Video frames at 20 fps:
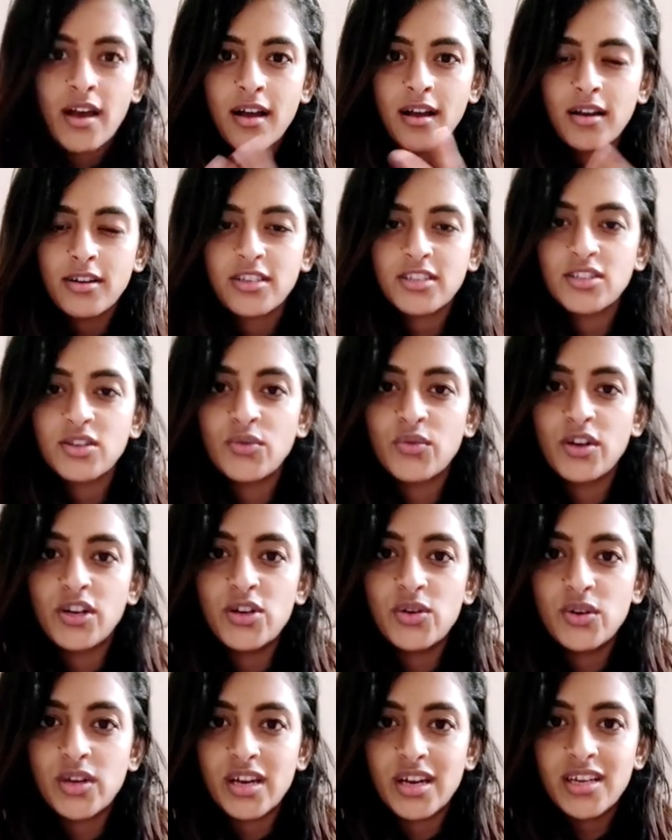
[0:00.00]
cutting the
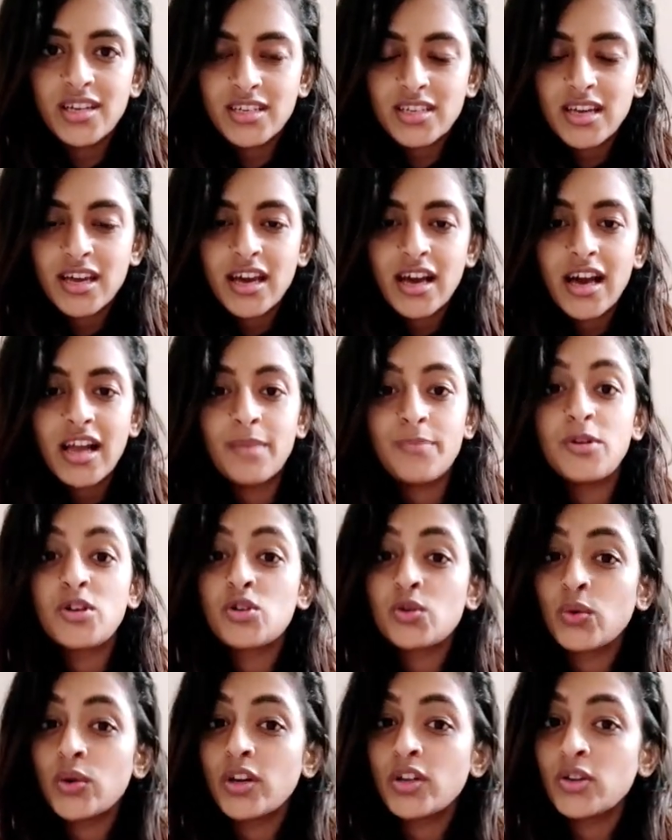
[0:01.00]
video yet. I'll be
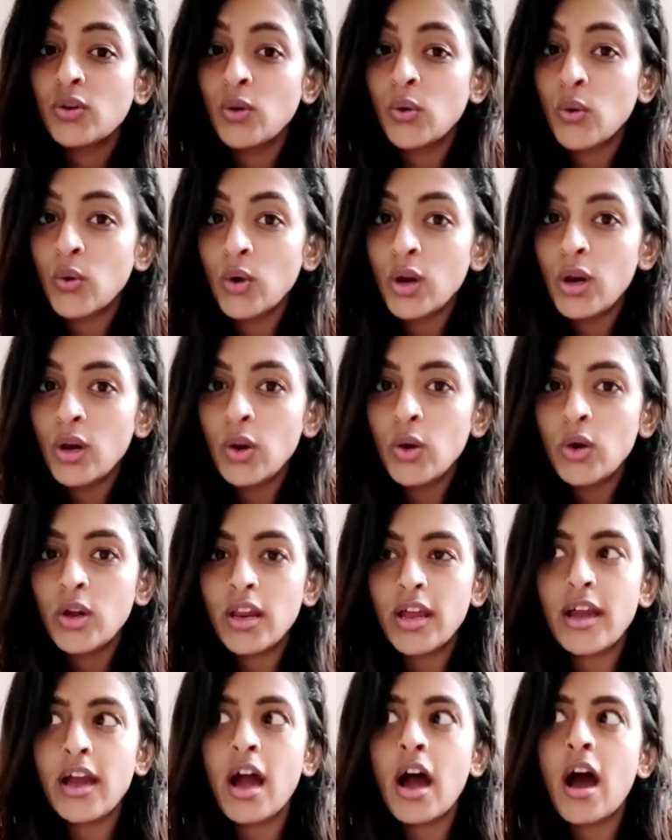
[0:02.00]
showing the whole look,
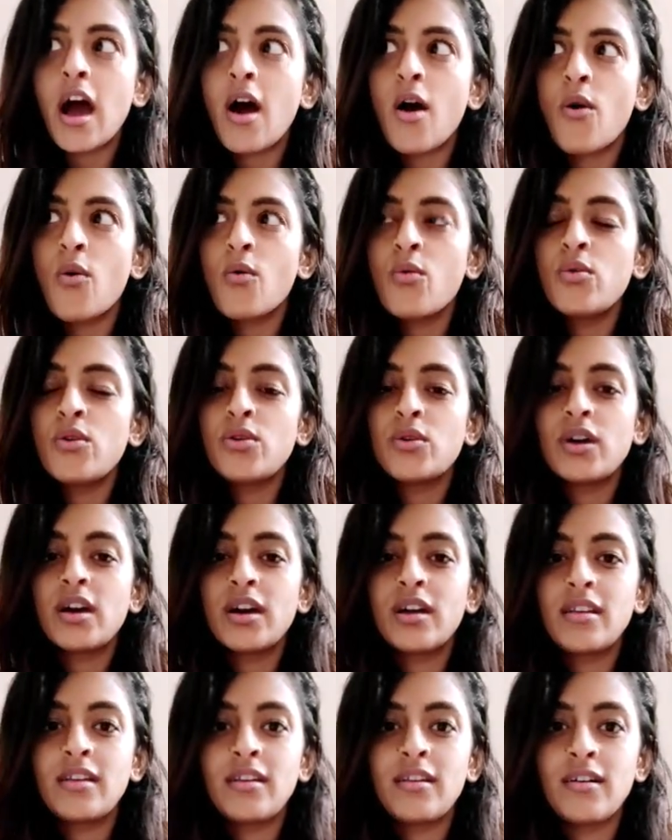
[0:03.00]
like how we
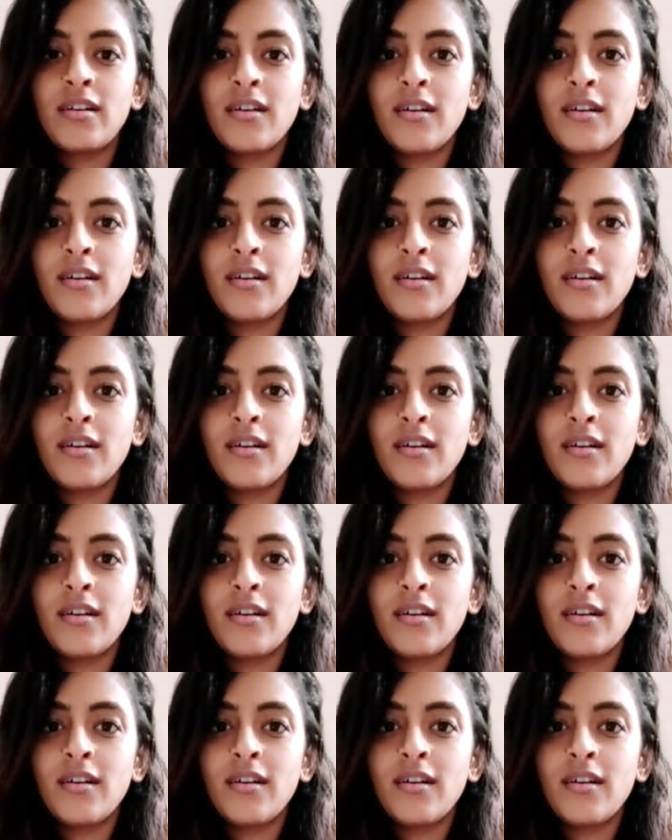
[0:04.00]
can